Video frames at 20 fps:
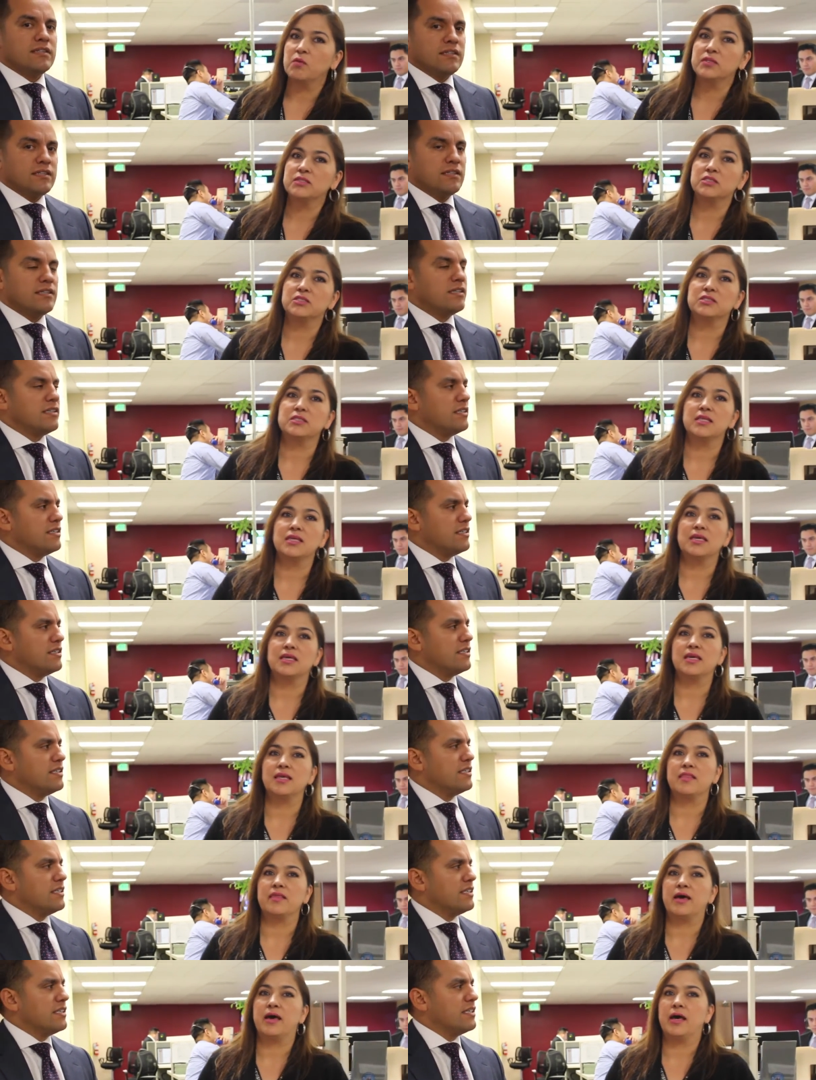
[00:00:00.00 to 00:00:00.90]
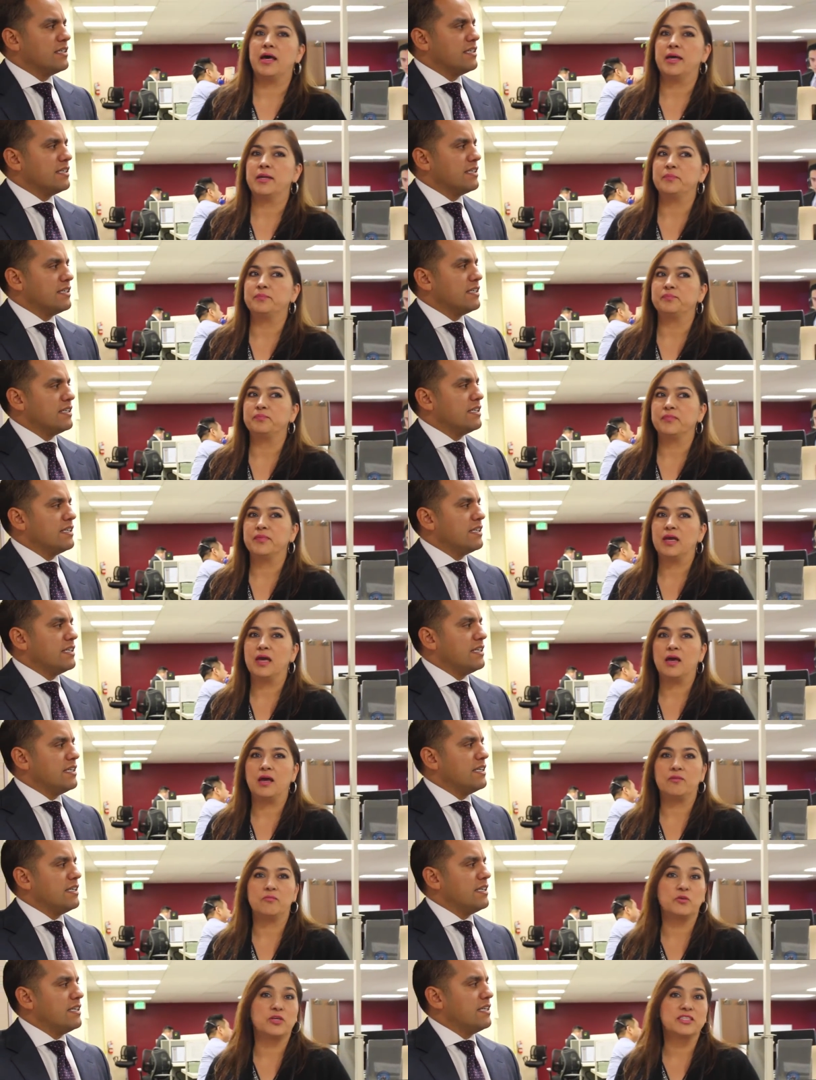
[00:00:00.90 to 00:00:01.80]
Speaker 1: I was just thinking that
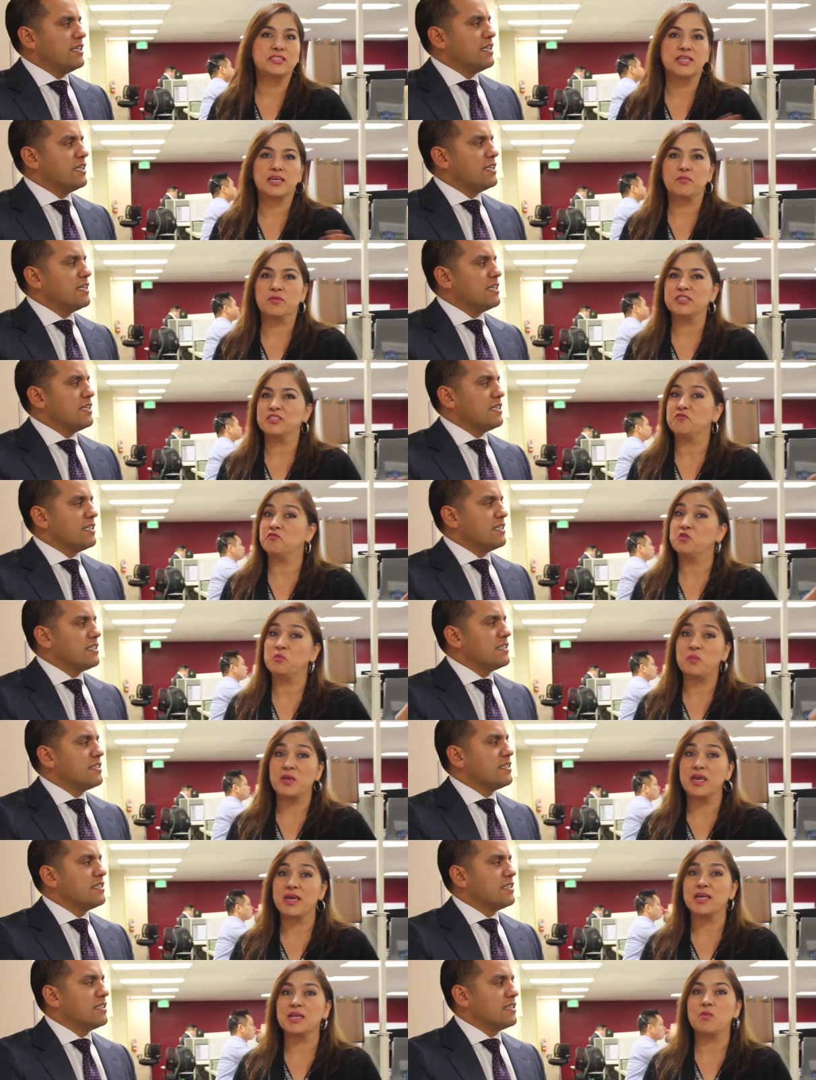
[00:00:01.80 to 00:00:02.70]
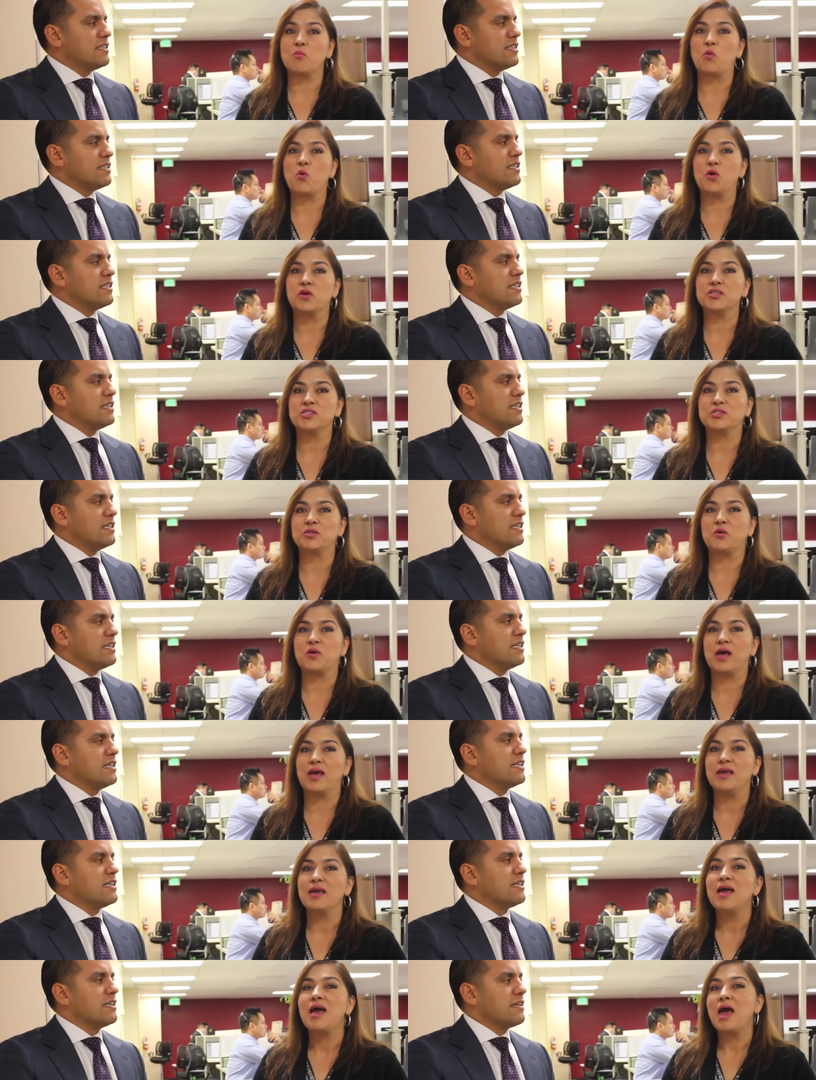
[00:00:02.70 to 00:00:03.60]
uh, real estate wasn't for me anymore. So
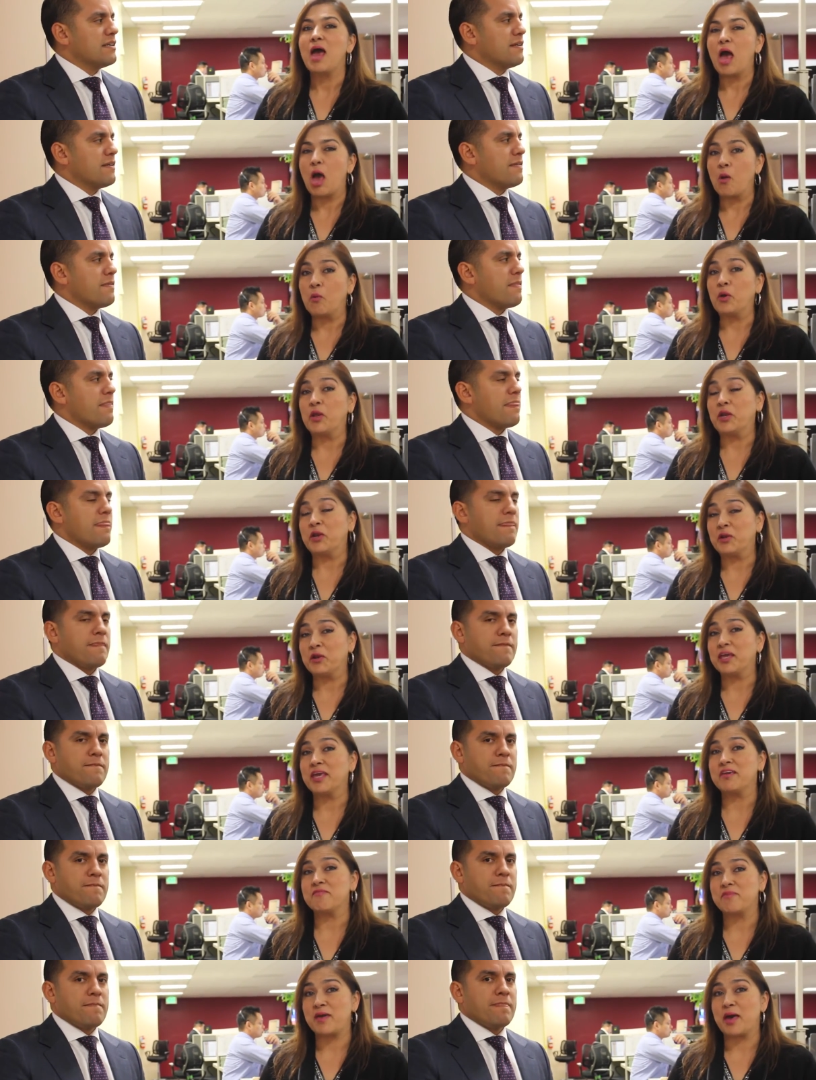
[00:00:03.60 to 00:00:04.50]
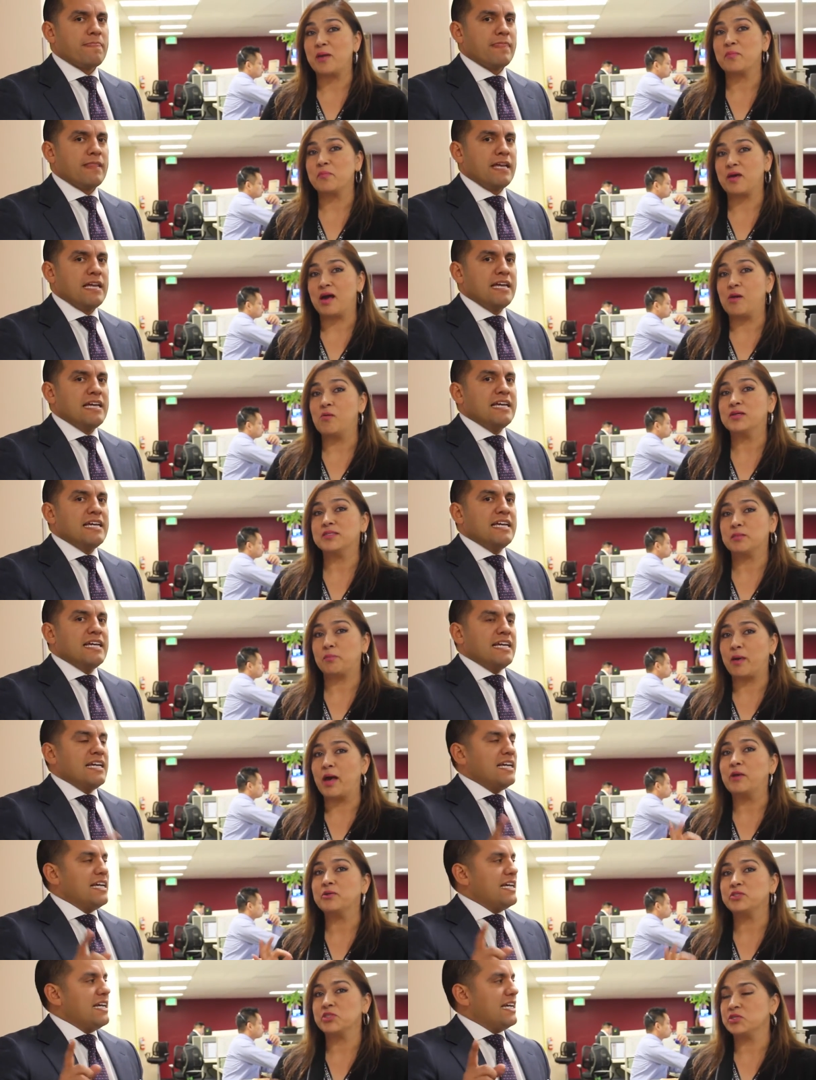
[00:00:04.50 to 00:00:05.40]
I wanted to give up. I was
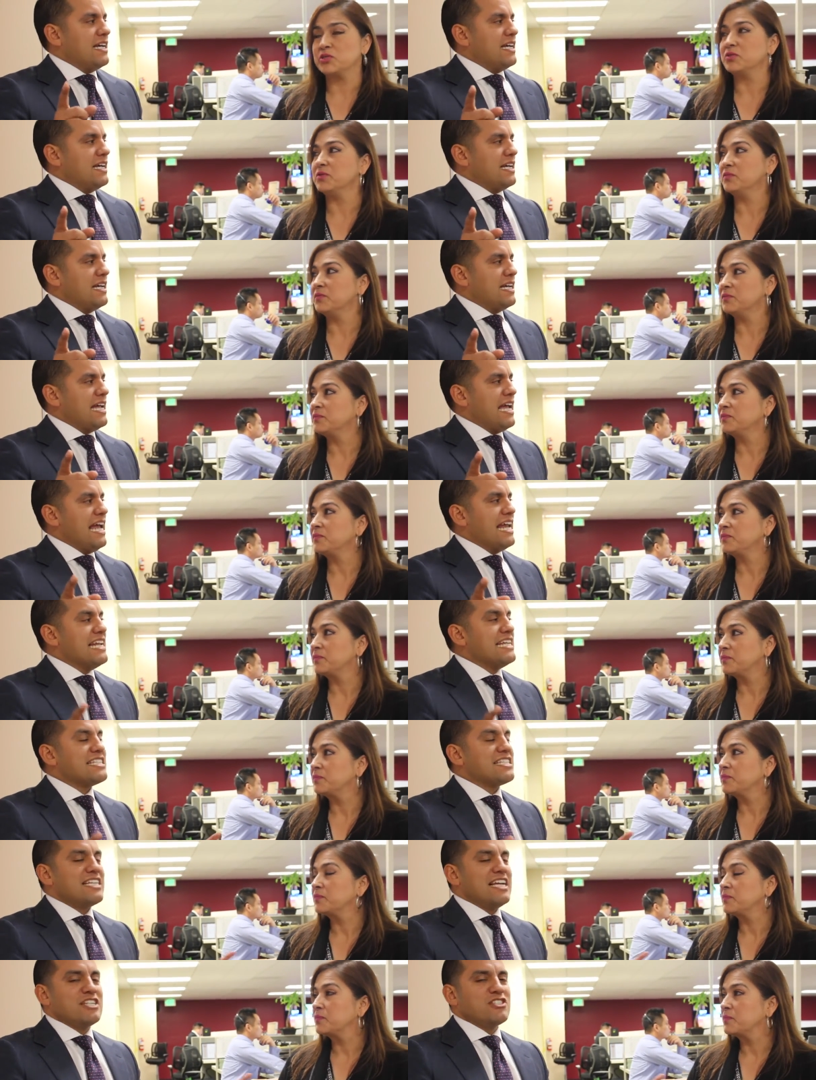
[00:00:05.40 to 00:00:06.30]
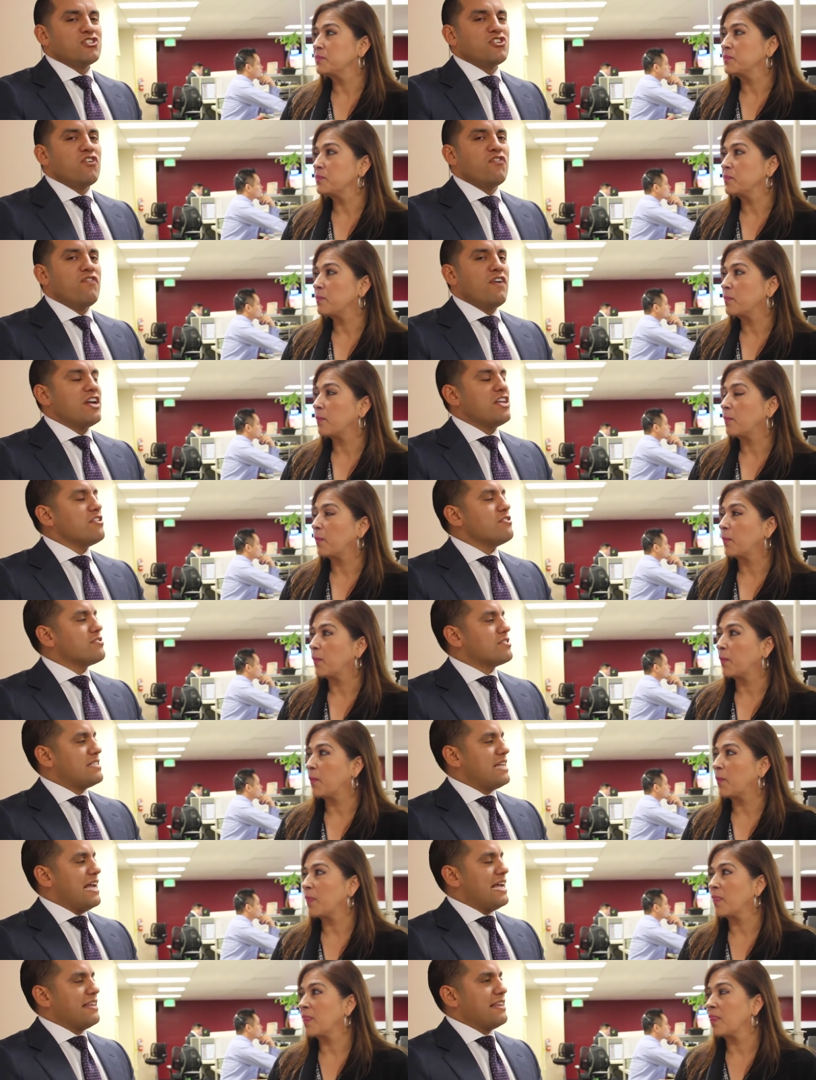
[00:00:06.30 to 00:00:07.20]
about to.
Speaker 2: And it's it's so funny you
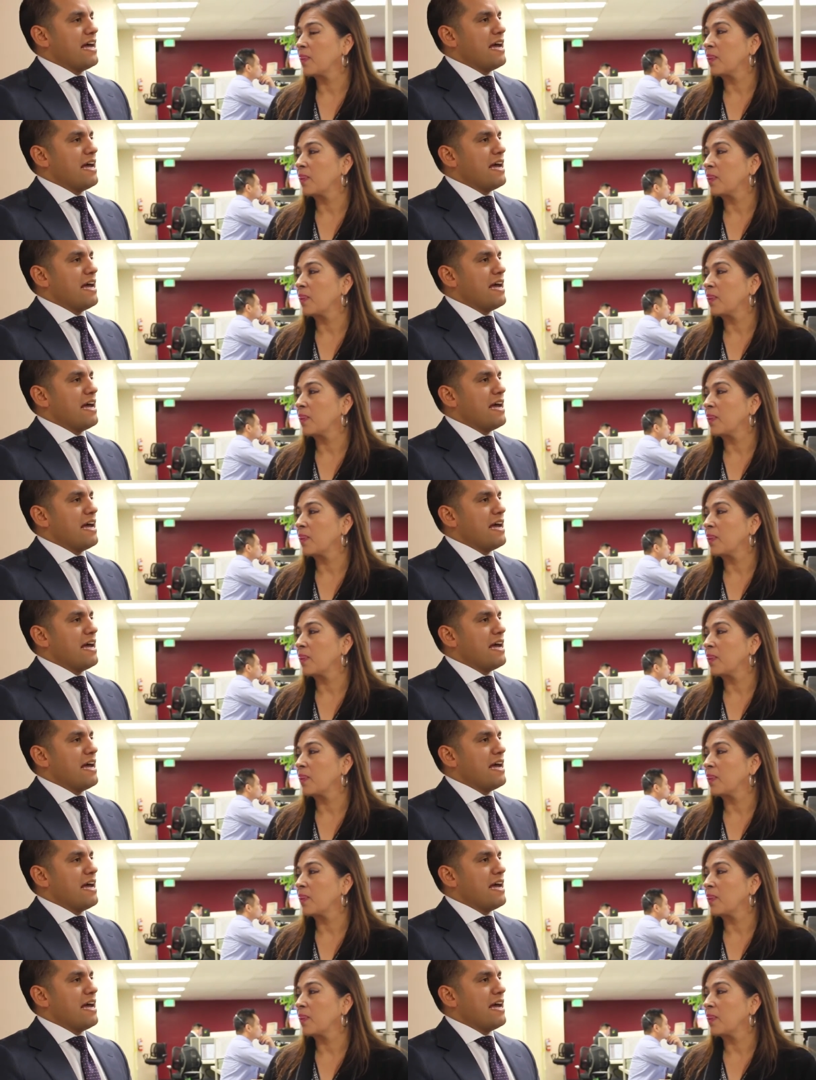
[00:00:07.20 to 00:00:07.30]
say